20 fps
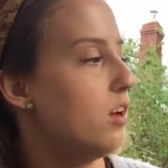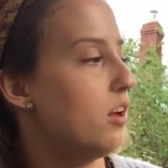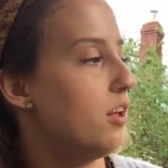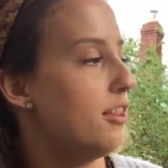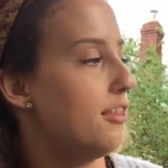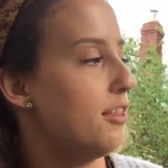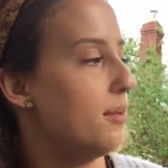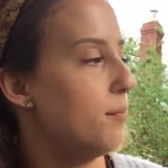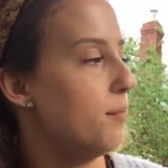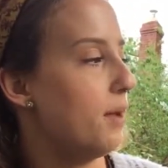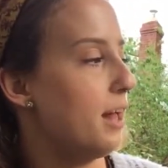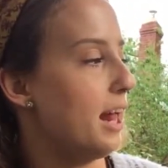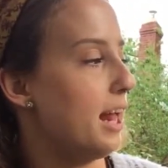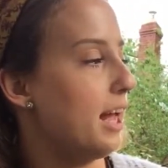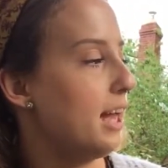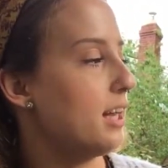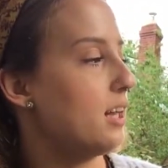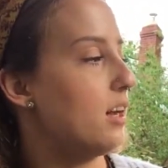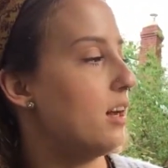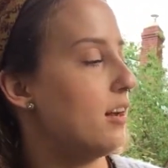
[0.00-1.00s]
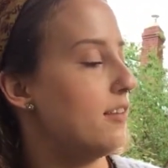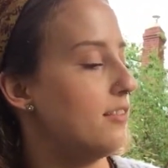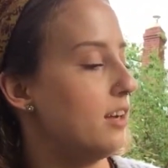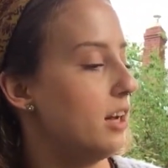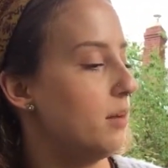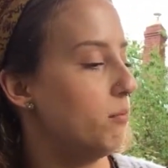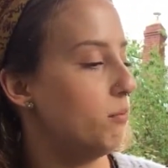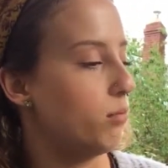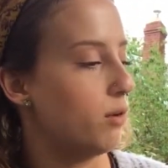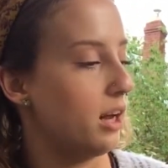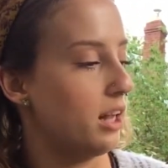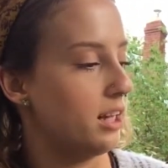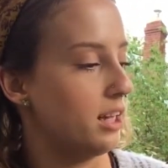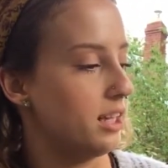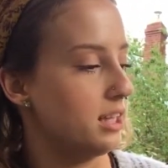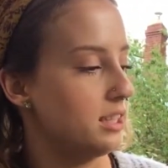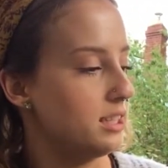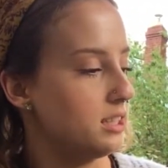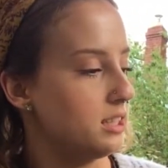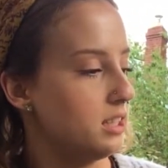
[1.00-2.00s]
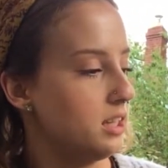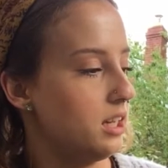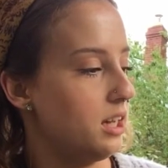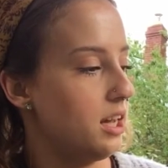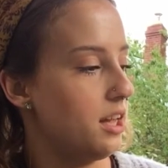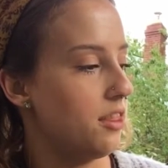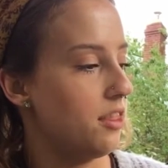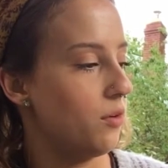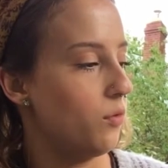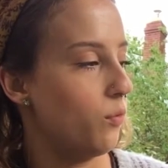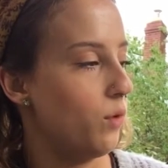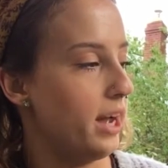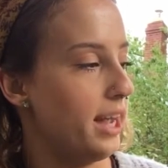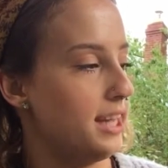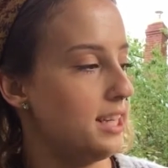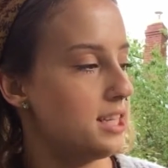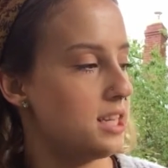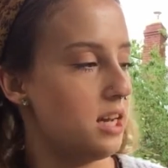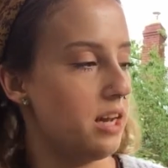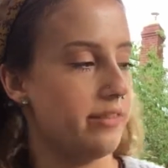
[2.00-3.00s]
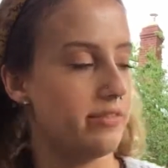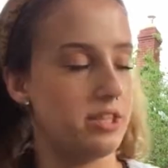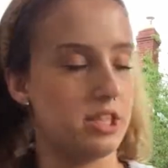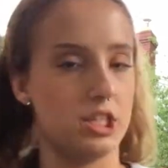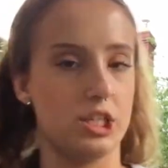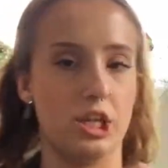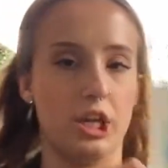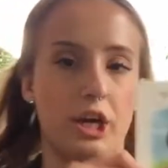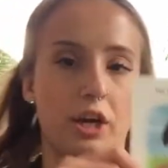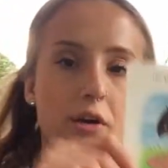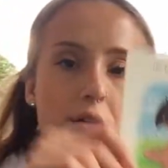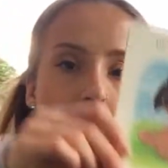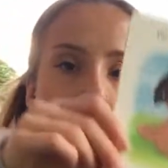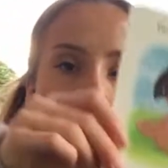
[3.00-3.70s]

The back of umbrellas, the white of snow.